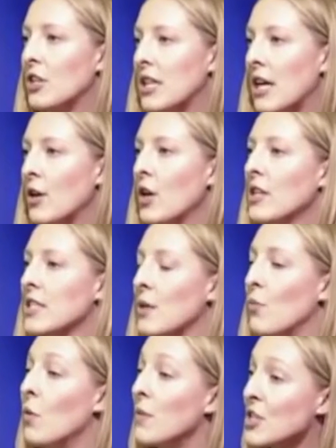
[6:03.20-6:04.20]
at
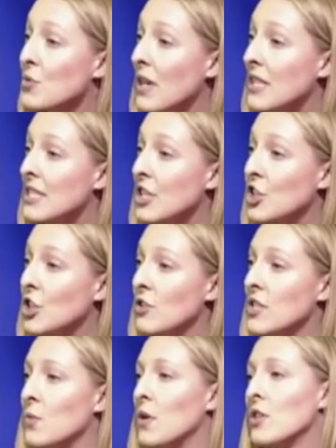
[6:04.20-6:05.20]
some women's rights
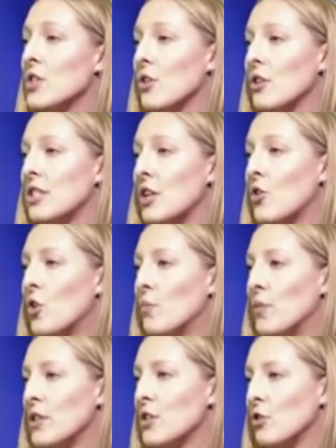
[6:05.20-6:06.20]
issues, and we also looked at
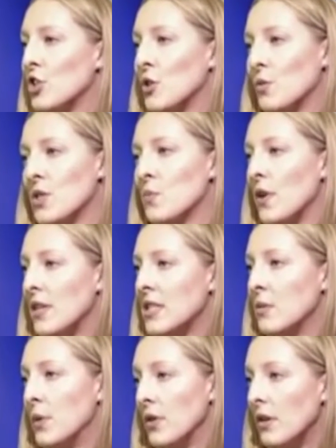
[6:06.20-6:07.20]
corporate social
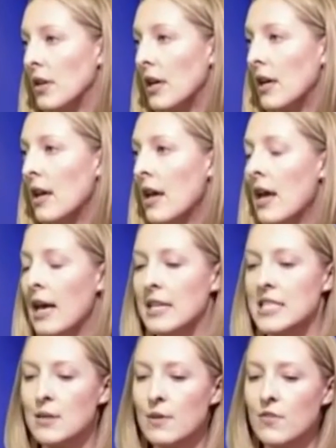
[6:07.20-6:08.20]
responsibility. Mm -hmm. And
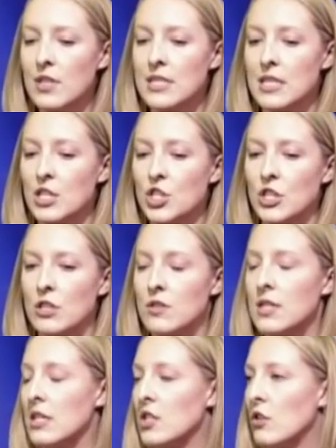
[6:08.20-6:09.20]
some of these
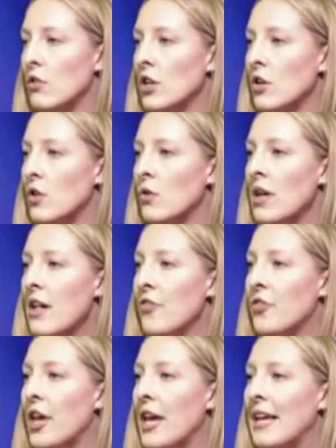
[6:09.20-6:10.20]
issues, as you know,
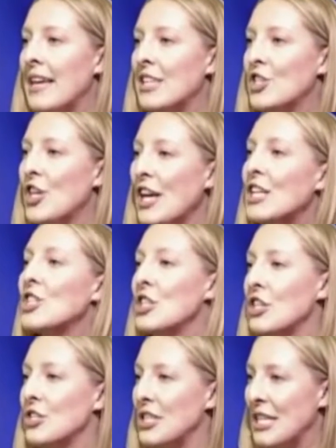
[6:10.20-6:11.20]
they change
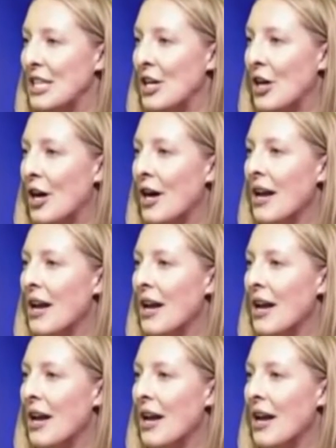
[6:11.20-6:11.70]
year to year.